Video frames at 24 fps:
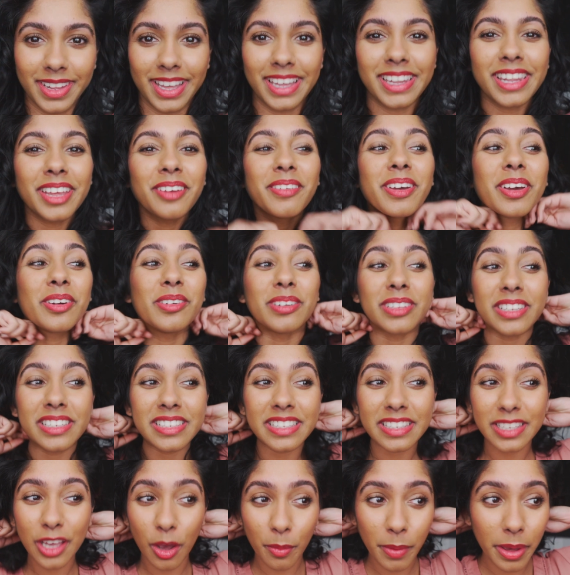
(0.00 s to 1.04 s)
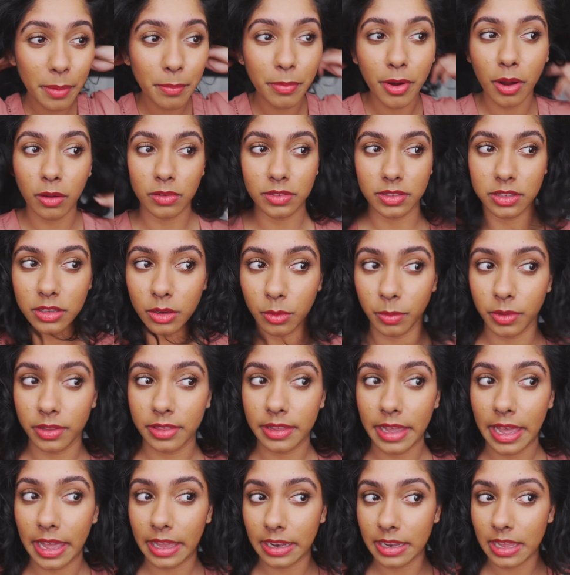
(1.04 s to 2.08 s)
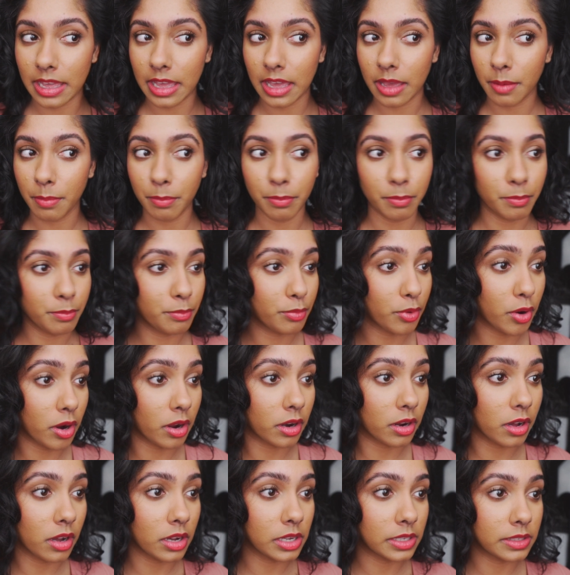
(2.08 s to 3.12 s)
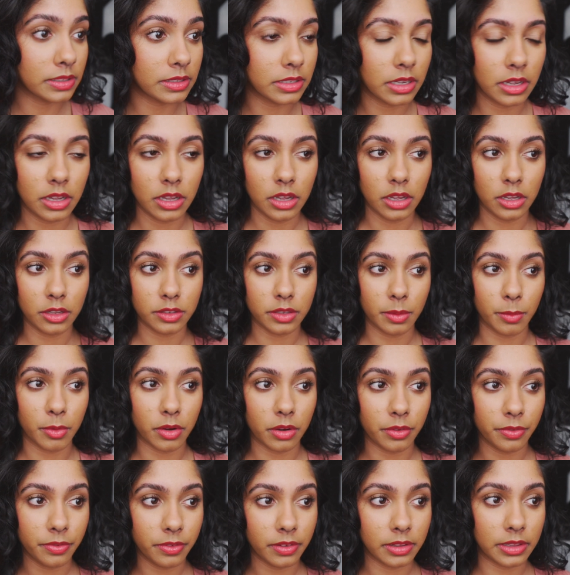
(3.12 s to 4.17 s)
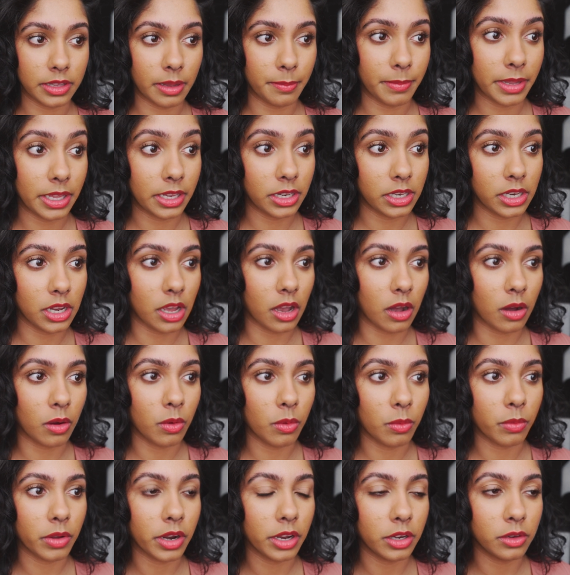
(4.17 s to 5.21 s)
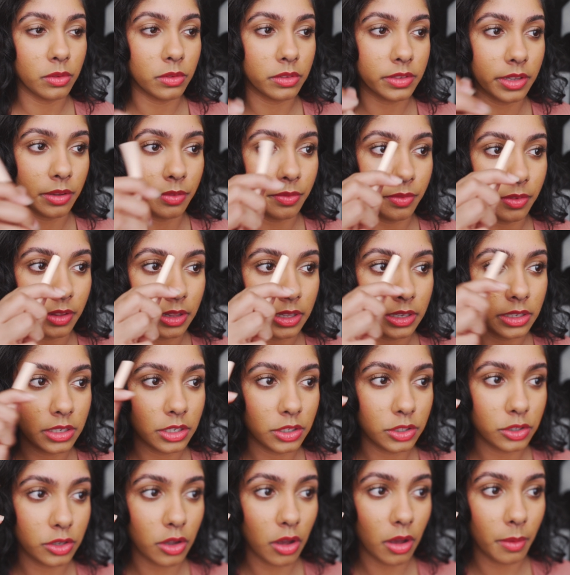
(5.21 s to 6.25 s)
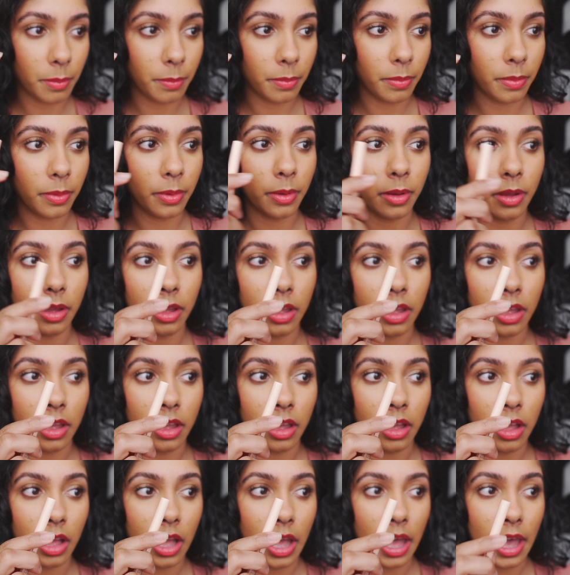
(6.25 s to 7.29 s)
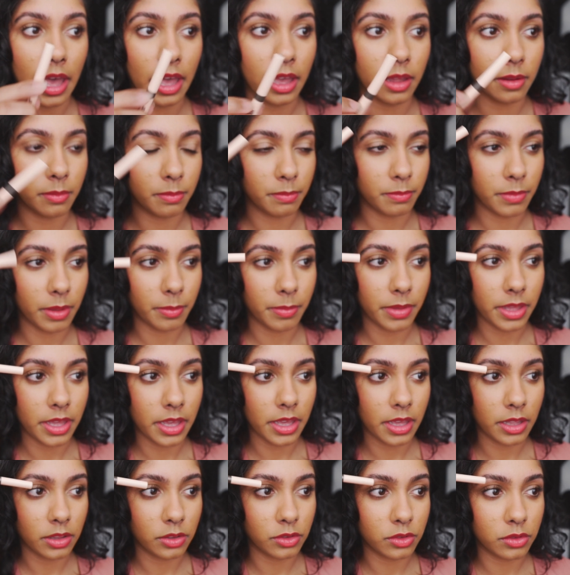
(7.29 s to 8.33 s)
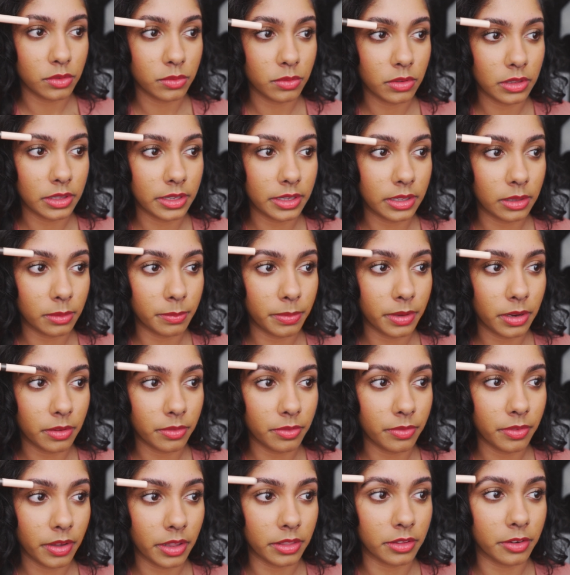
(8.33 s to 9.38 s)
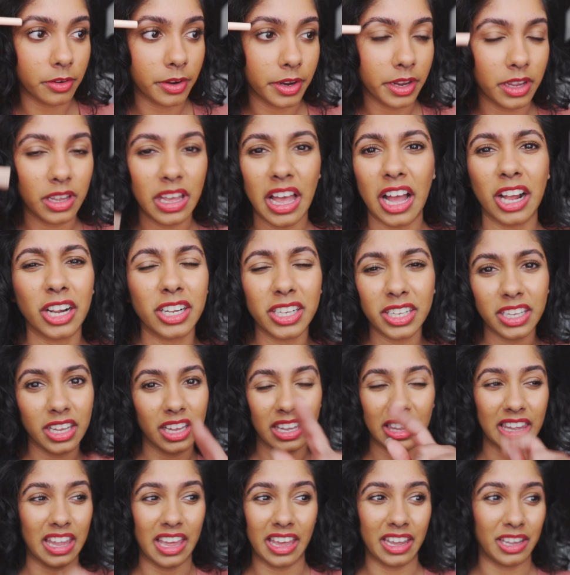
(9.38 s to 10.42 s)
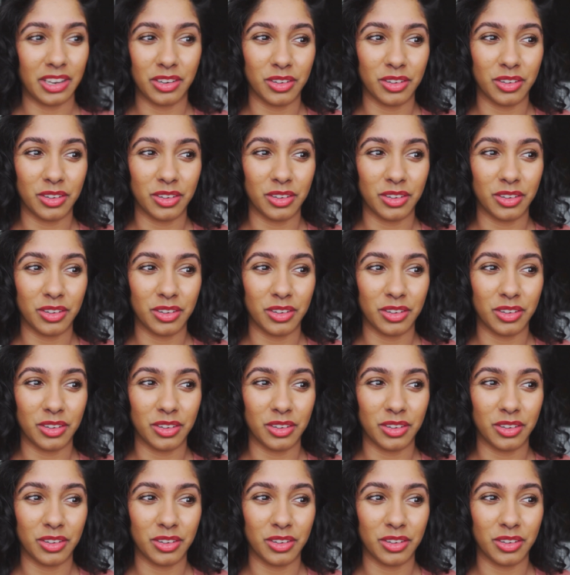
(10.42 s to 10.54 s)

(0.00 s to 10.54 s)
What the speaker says: And there we go. This is how my brows look with any product. So I'm gonna fill them in now. What I do is I fill in the top and maybe do a little bit of feathering. Actually, I lie.